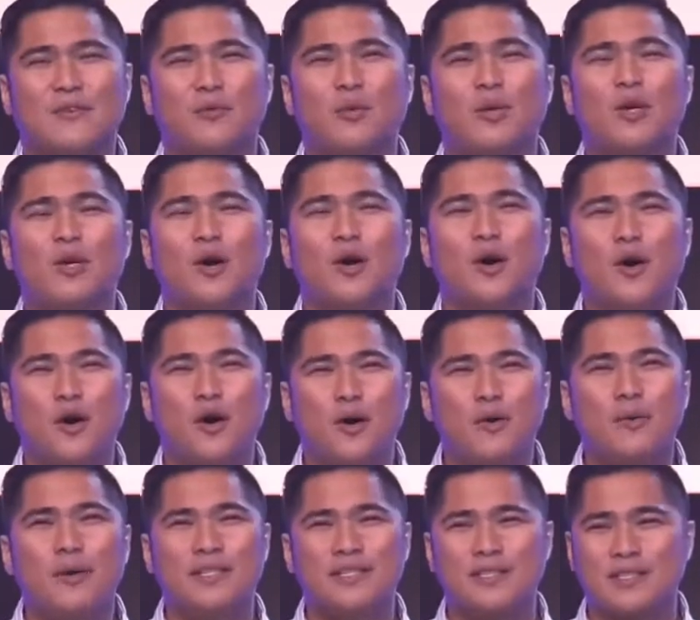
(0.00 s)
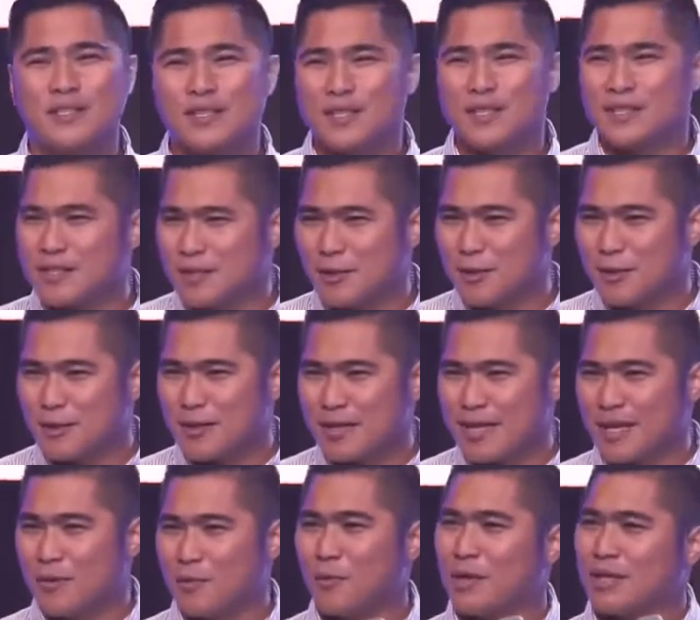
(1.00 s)
we're always just
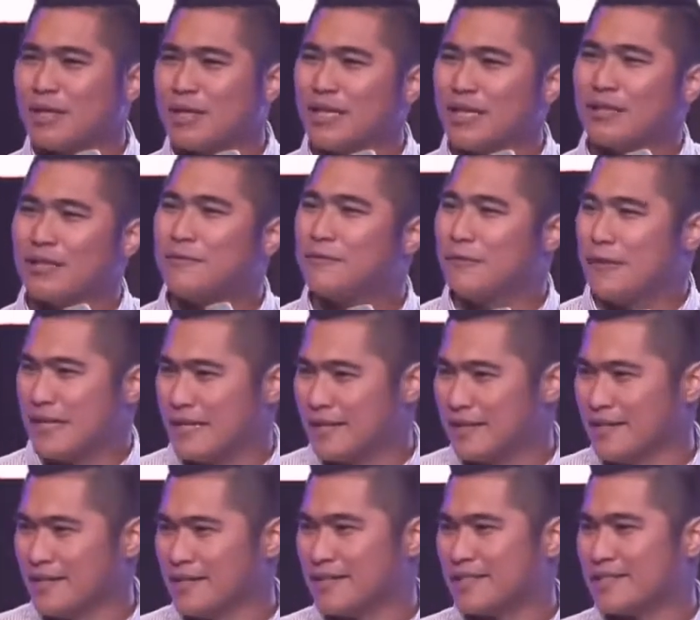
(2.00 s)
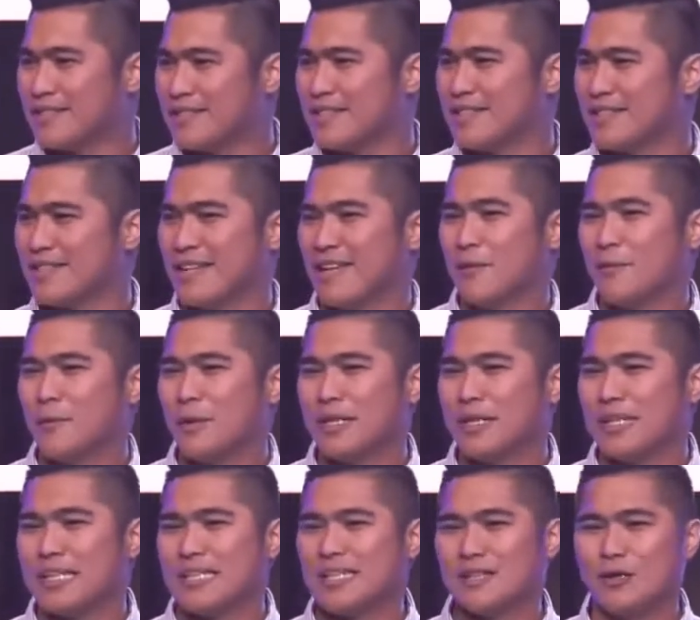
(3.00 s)
looking what it feels
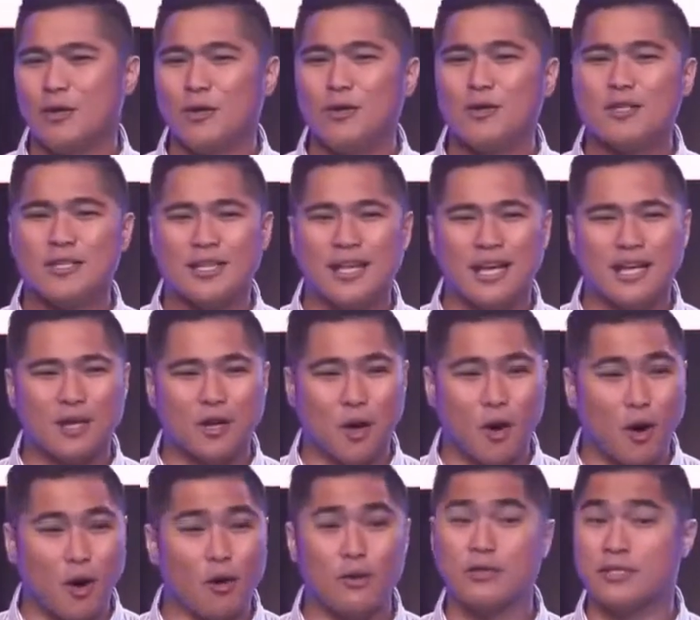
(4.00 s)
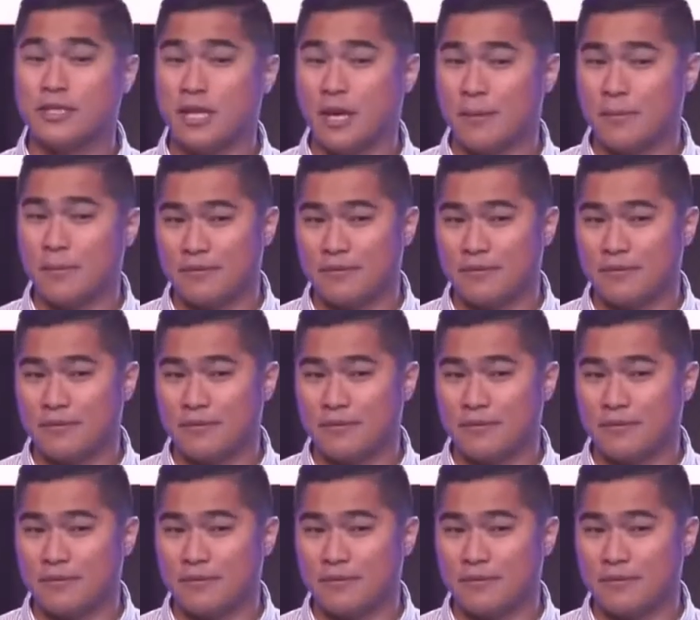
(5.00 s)
what it looks like on top